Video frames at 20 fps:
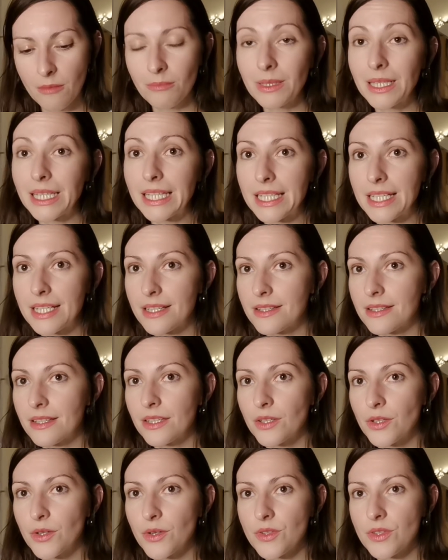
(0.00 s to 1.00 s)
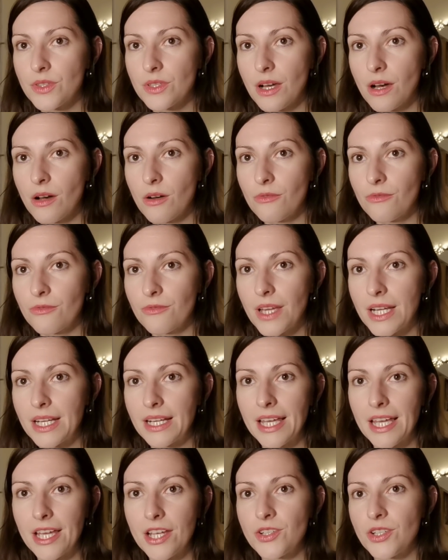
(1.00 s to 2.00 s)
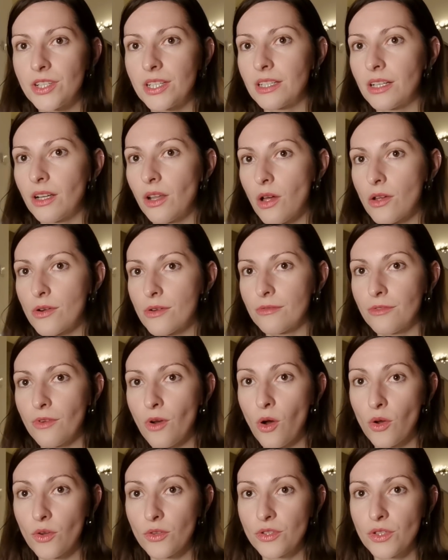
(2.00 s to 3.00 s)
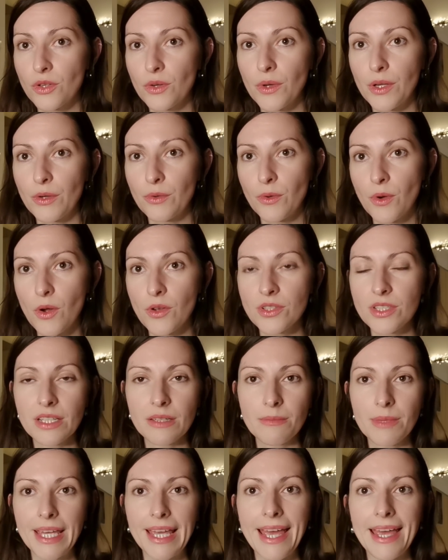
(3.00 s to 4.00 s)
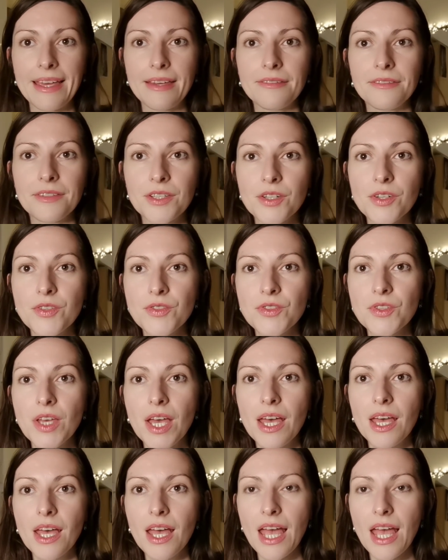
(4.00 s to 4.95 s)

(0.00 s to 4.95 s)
pleasing yourself and engaging in a lot of autoerotic behaviors.